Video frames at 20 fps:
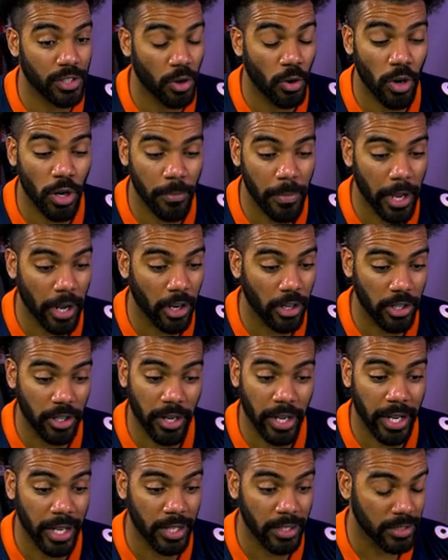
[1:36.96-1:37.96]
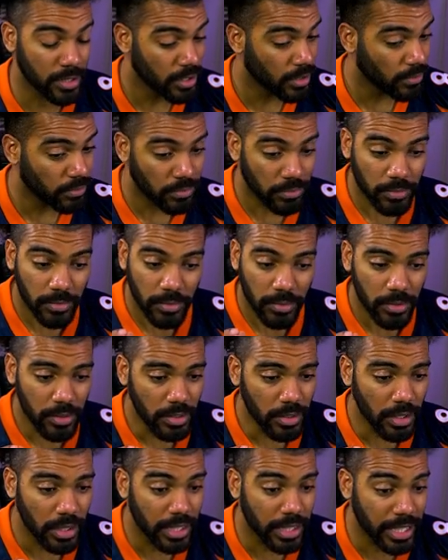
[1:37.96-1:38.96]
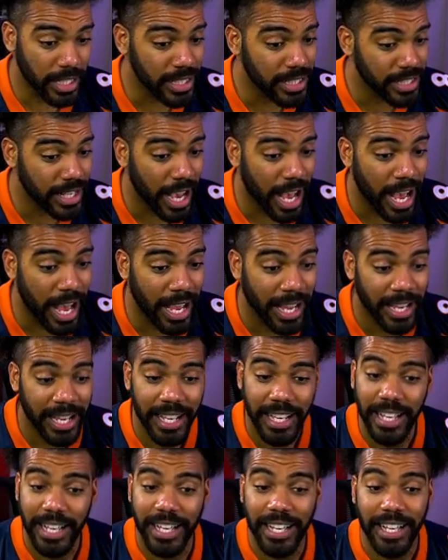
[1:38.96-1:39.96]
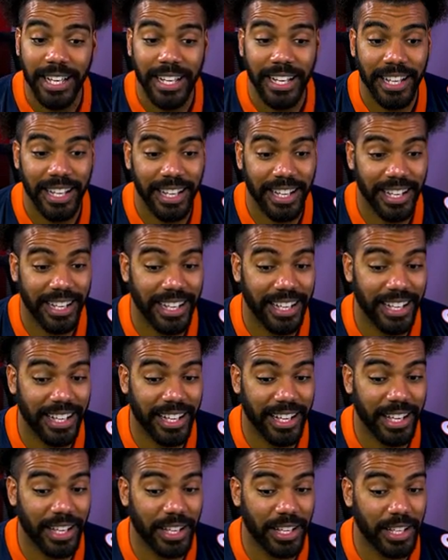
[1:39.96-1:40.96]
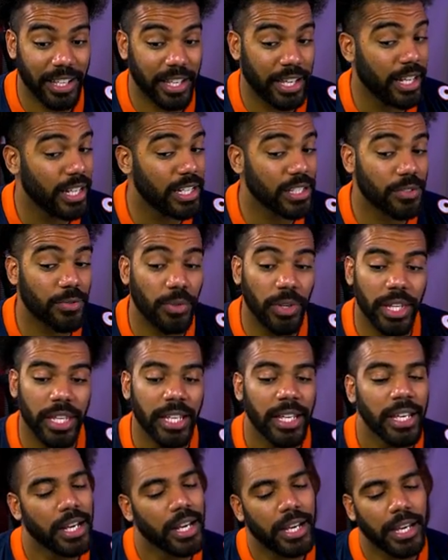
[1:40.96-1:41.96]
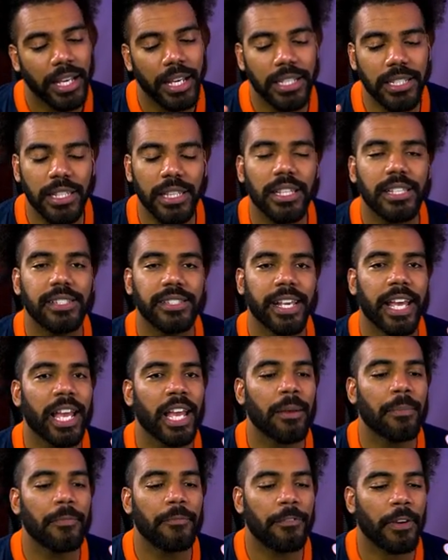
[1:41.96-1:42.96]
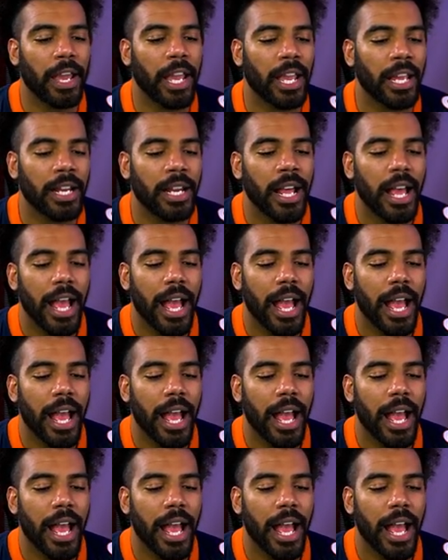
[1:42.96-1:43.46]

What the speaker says: quarterback on your hands. This guy, he's in the same vein